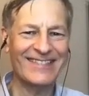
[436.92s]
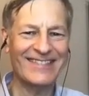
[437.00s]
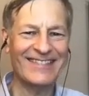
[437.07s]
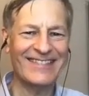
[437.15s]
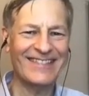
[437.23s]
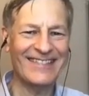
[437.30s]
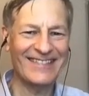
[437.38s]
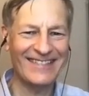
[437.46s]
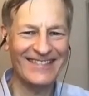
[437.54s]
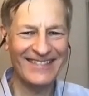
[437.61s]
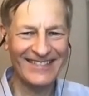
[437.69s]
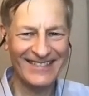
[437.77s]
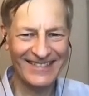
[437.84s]

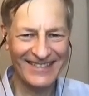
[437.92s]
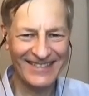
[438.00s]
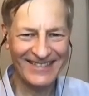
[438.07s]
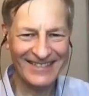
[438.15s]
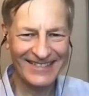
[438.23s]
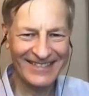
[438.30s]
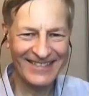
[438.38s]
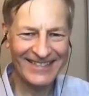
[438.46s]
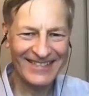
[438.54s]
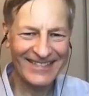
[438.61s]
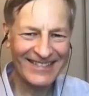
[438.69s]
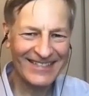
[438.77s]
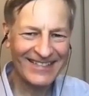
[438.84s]

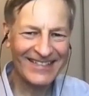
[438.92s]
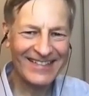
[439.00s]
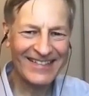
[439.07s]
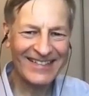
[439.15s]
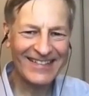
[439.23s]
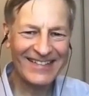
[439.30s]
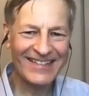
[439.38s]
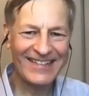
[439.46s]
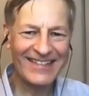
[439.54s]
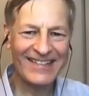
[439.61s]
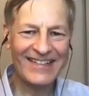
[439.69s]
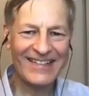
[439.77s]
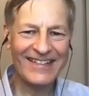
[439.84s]

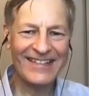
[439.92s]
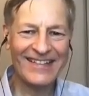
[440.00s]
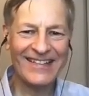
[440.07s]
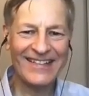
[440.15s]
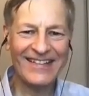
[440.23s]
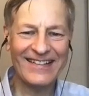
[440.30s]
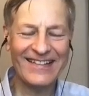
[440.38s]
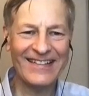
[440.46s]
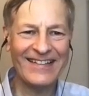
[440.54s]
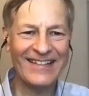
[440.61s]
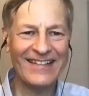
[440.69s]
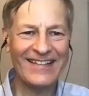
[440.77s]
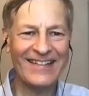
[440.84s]

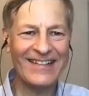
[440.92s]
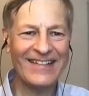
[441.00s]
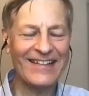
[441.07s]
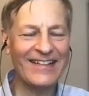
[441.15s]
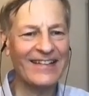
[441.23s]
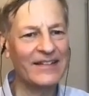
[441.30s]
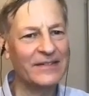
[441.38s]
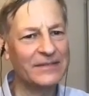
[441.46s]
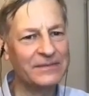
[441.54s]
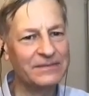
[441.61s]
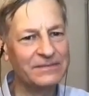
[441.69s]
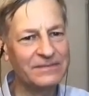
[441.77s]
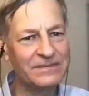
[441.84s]

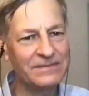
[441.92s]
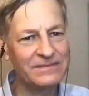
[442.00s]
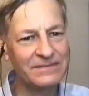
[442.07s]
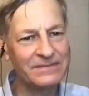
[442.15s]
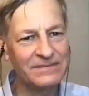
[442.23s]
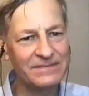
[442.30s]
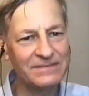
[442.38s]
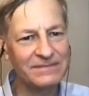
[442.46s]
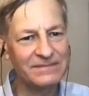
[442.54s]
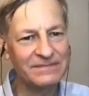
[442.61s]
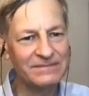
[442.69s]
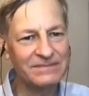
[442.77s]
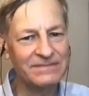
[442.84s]

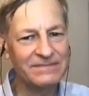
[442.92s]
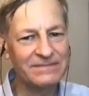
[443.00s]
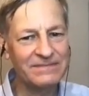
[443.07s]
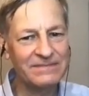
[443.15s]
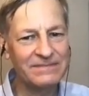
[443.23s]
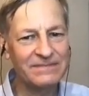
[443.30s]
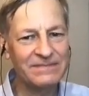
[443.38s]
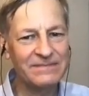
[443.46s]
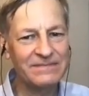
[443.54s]
The person shown says nothing.